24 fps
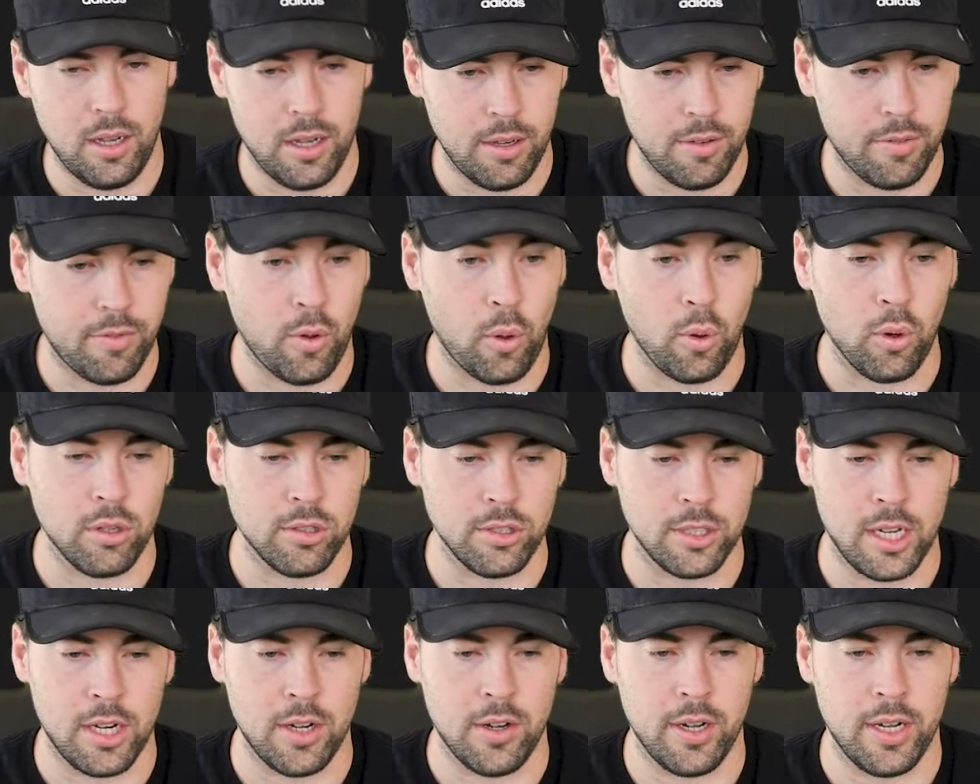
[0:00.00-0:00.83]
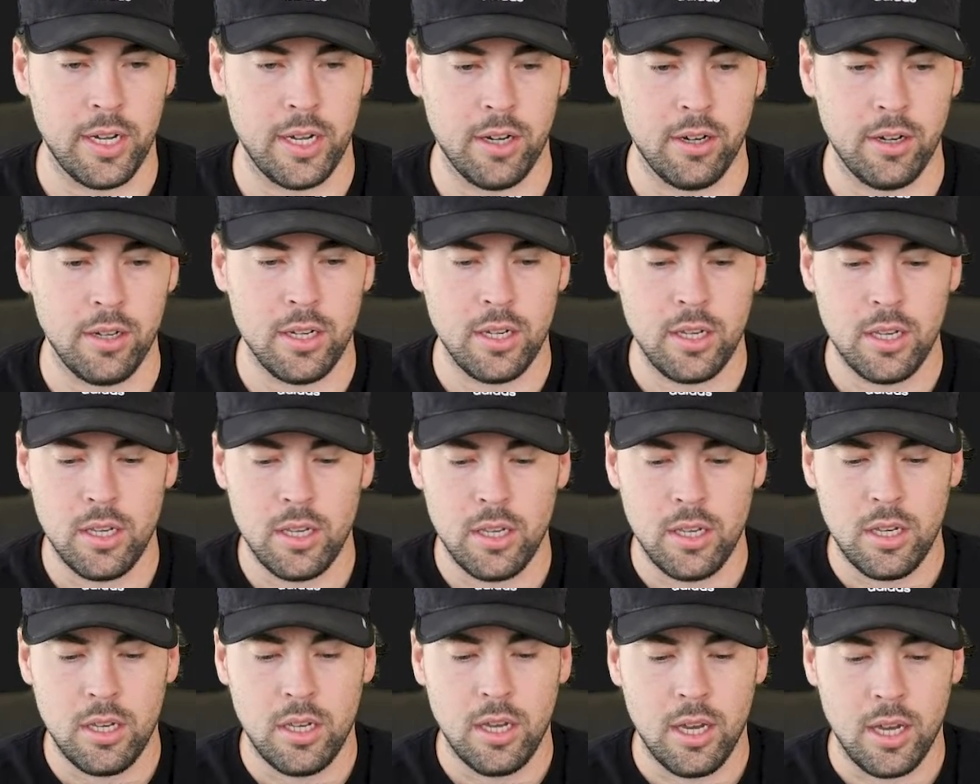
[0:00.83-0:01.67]
folders that are in here.
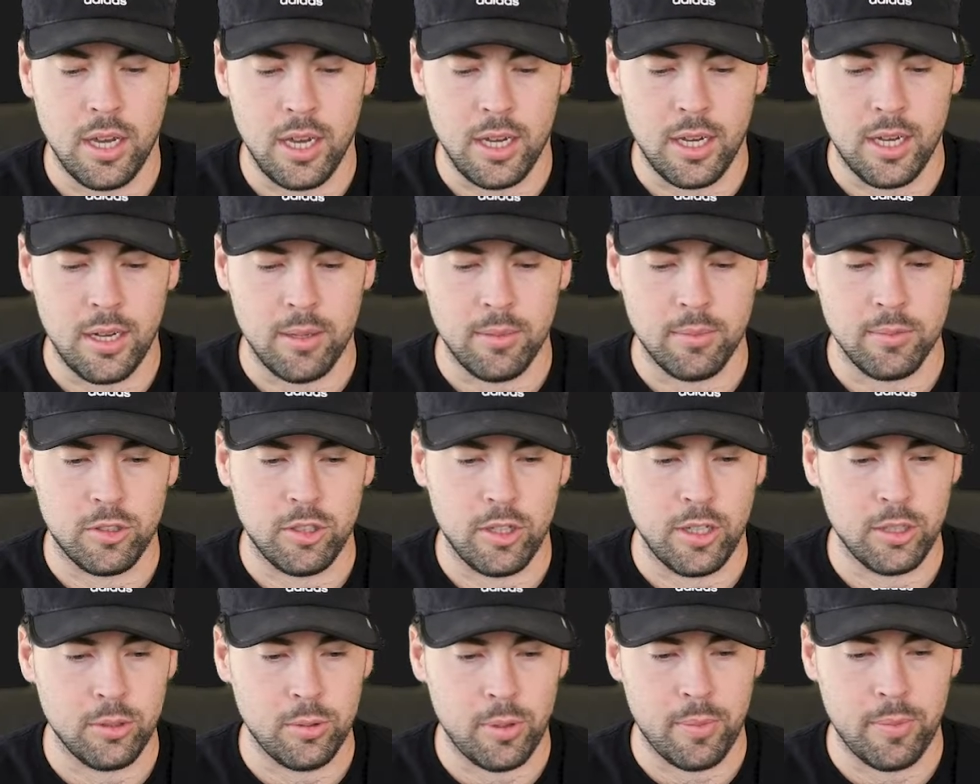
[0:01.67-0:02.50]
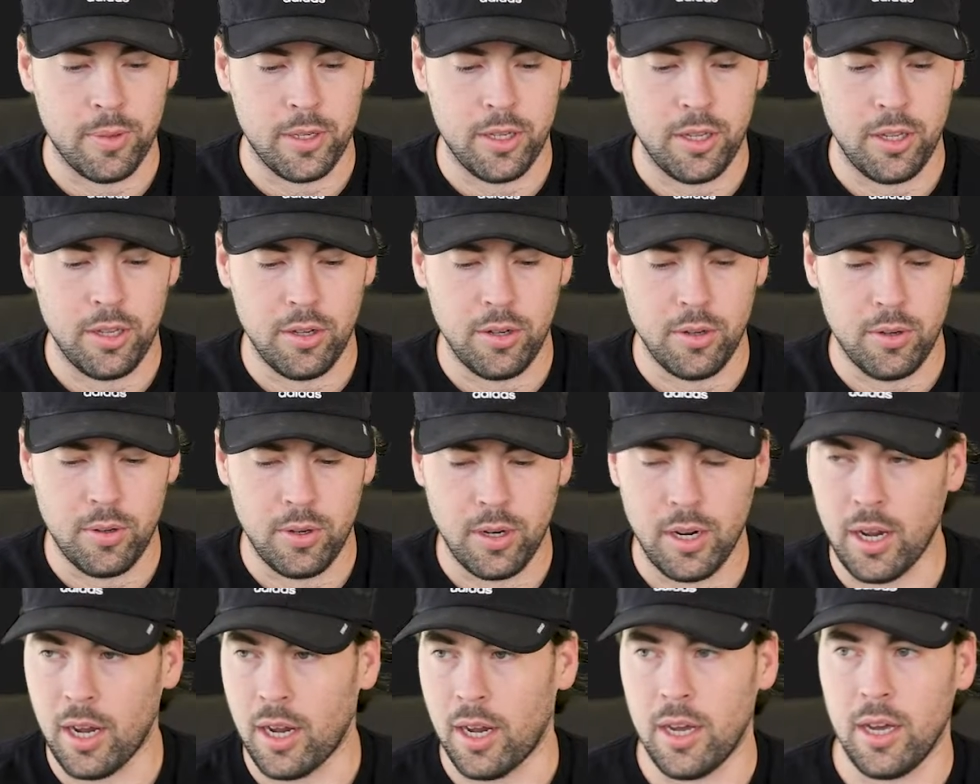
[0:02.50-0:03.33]
So here's what I'm gonna do.
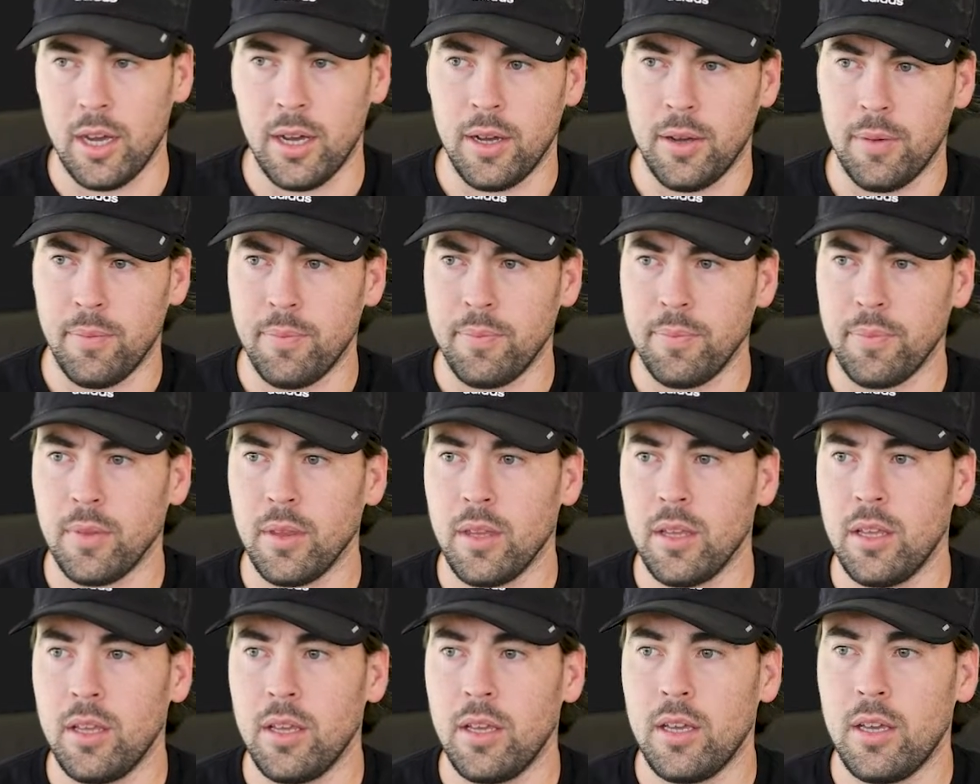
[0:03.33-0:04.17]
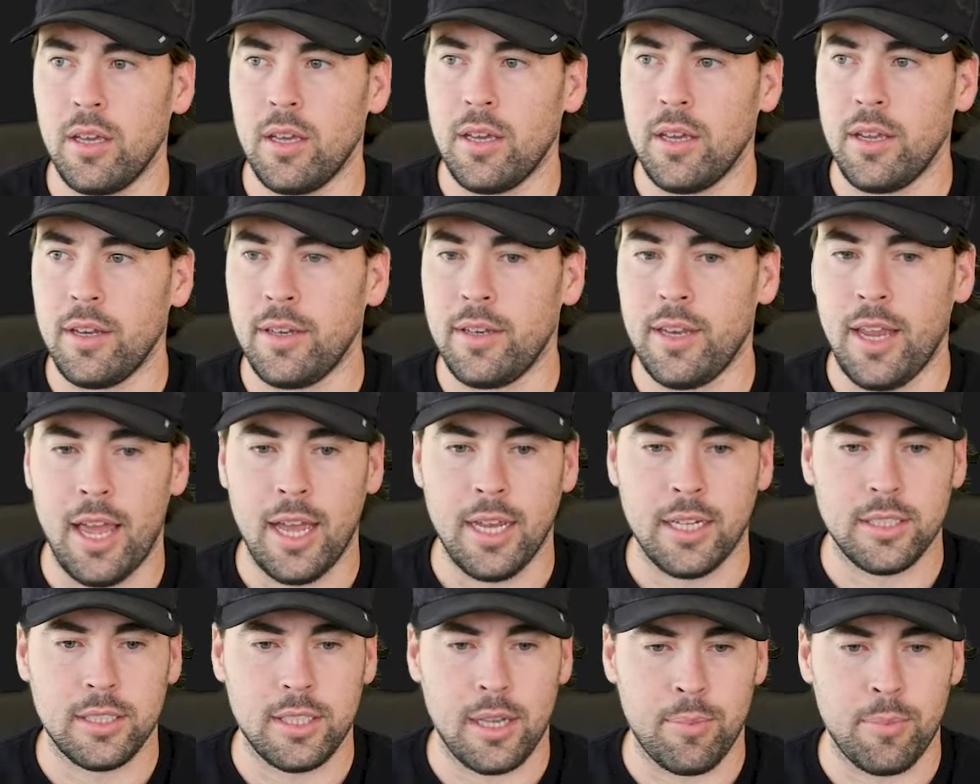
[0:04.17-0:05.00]

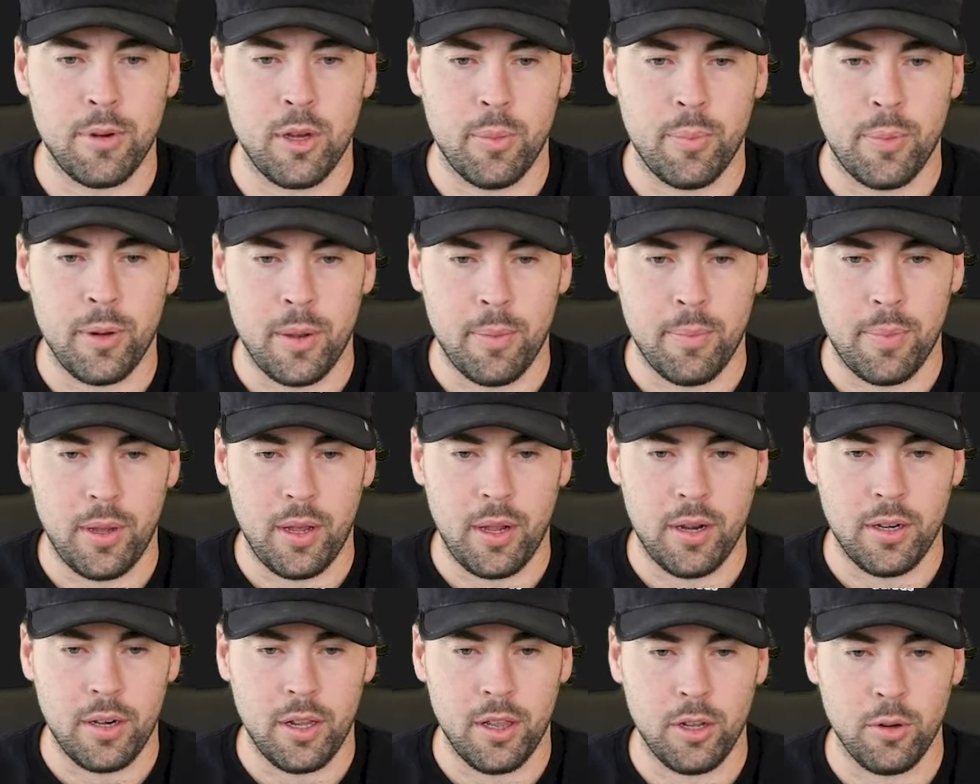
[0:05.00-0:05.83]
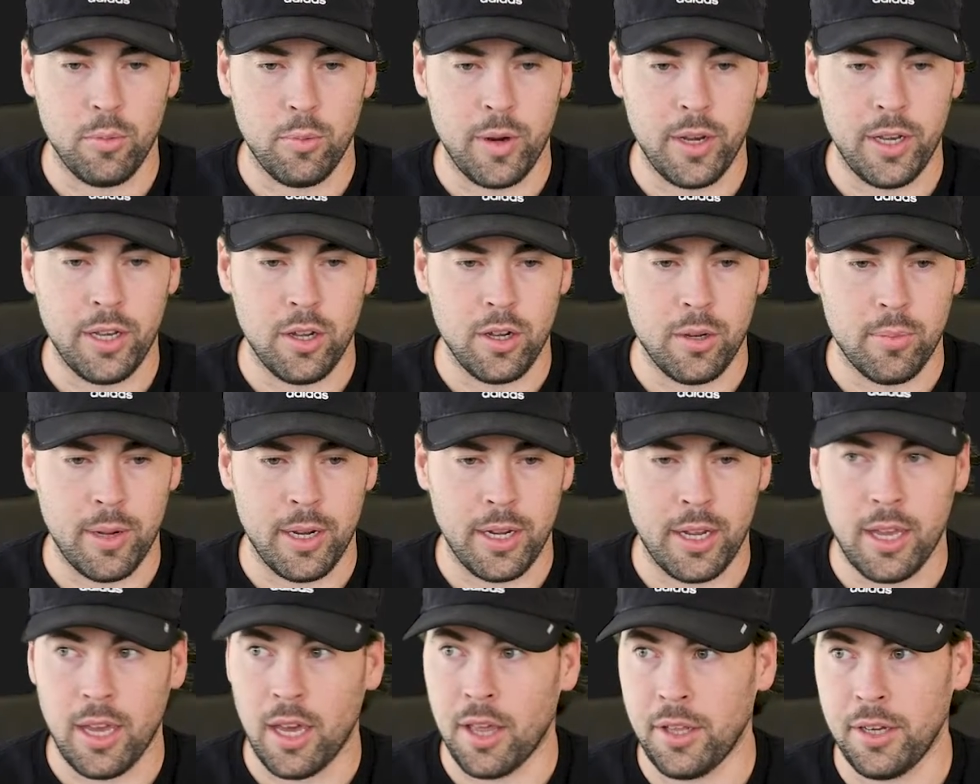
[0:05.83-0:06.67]
Next, I'm gonna open up another window on my
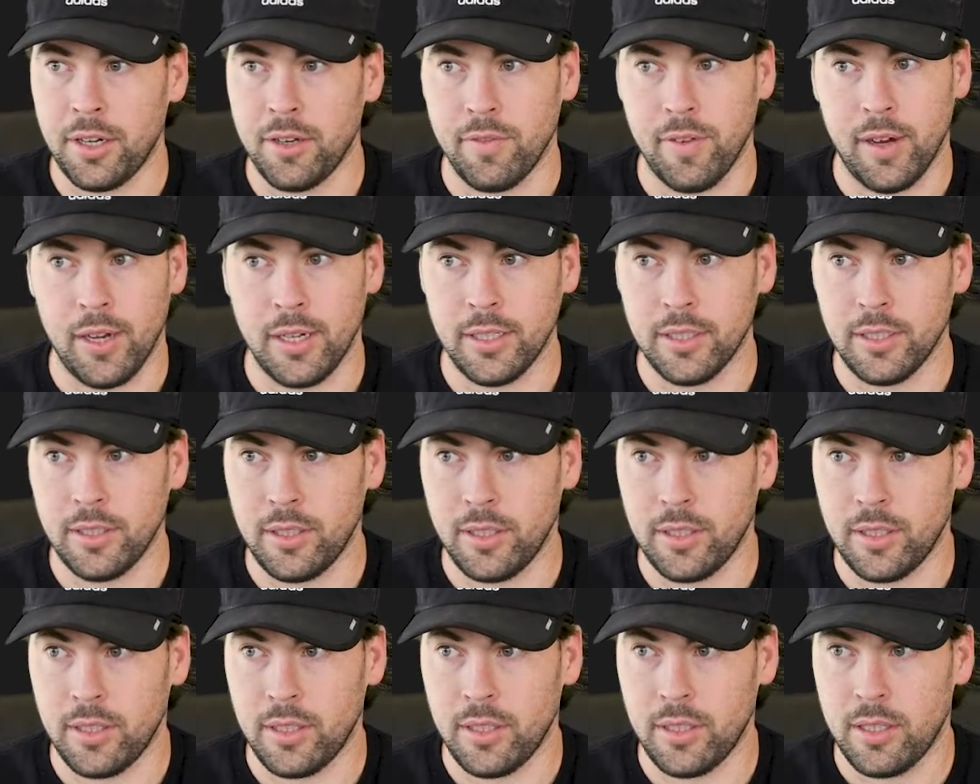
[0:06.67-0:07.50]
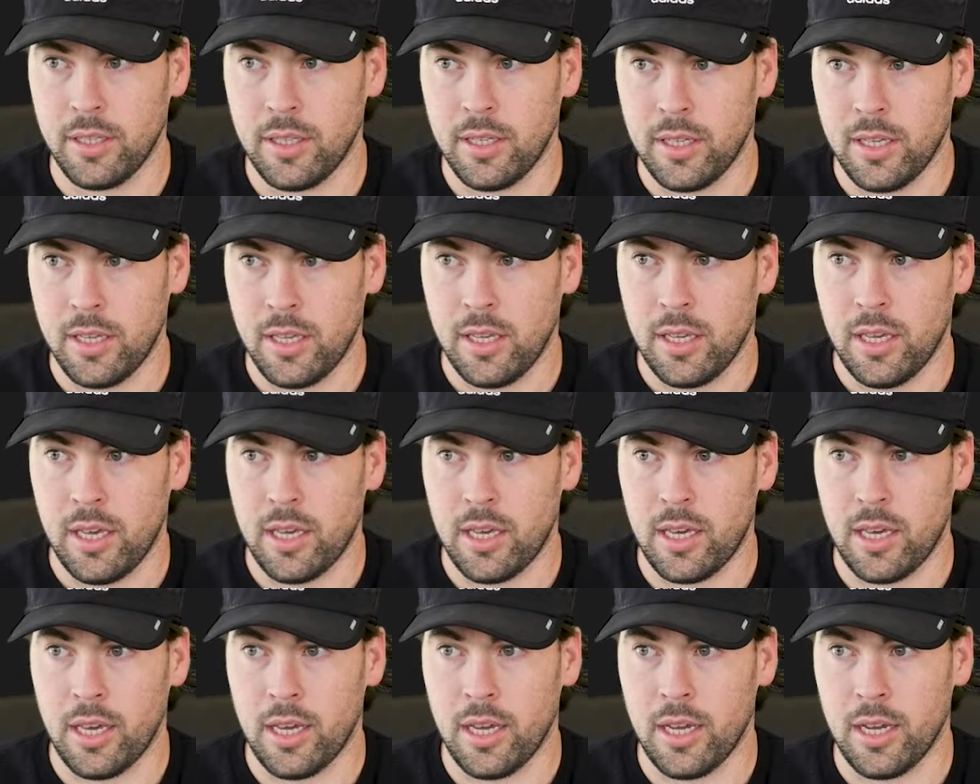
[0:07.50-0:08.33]
Kali device.
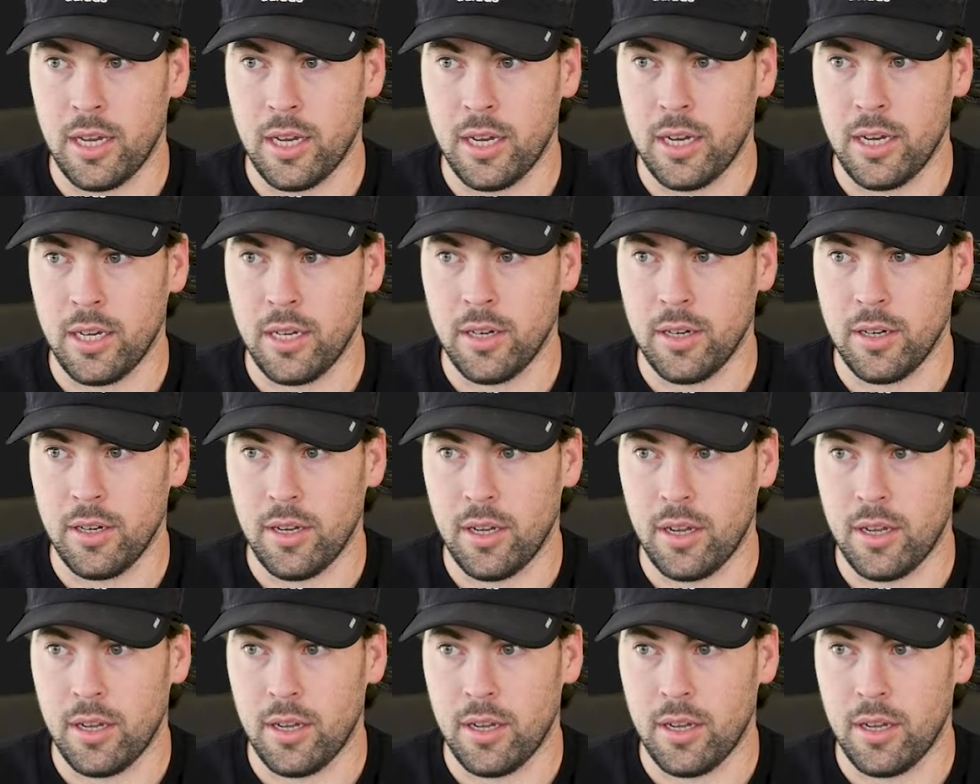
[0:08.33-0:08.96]
And